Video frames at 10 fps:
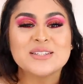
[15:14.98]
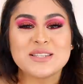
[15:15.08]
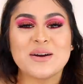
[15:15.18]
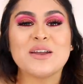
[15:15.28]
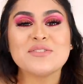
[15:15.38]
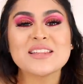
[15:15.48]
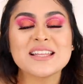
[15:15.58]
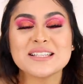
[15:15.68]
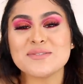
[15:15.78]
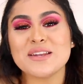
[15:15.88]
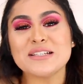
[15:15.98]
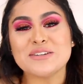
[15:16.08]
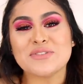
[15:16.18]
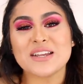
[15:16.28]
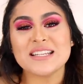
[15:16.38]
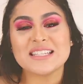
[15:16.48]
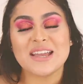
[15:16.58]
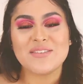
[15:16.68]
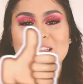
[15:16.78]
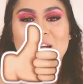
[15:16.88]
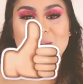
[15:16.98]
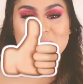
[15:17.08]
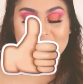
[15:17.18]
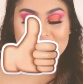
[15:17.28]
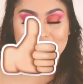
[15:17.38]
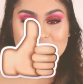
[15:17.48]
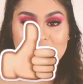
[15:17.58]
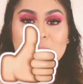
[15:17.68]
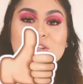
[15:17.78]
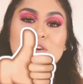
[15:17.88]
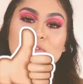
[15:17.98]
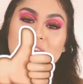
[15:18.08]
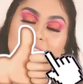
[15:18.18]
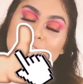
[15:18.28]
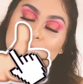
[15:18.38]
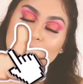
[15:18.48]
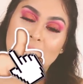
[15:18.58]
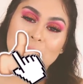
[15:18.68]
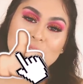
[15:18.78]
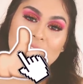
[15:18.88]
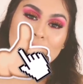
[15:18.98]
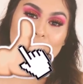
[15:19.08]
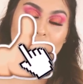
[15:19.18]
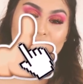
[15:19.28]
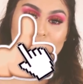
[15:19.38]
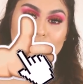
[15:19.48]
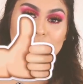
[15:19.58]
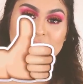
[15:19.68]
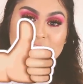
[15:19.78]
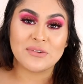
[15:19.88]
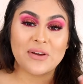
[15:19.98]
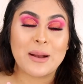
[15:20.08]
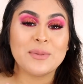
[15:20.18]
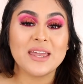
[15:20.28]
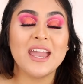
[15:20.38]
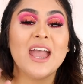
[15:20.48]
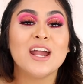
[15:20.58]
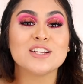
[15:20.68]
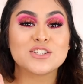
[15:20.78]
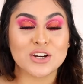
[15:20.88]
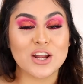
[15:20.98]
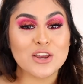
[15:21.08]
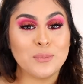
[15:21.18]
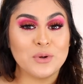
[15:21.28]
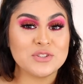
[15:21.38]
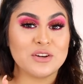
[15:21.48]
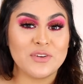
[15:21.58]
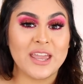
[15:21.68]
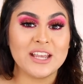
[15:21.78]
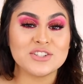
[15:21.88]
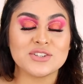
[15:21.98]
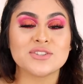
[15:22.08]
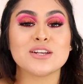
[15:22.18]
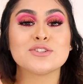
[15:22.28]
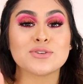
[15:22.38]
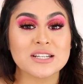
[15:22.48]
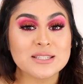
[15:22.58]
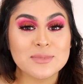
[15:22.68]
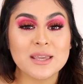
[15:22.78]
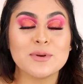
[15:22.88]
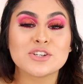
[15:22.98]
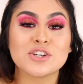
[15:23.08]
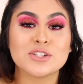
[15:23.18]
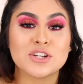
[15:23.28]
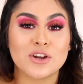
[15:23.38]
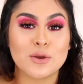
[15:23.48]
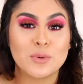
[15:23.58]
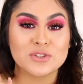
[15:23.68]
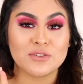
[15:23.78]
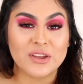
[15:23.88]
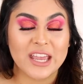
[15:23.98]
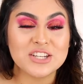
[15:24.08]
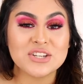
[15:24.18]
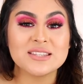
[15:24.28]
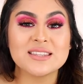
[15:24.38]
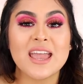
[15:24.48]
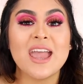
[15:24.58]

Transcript: So if you like this video, don't forget to give it a big thumbs up and don't forget to subscribe so you can be part of the Pita Chef family. And turn on your post notifications. Trust me, make sure to turn on your post notifications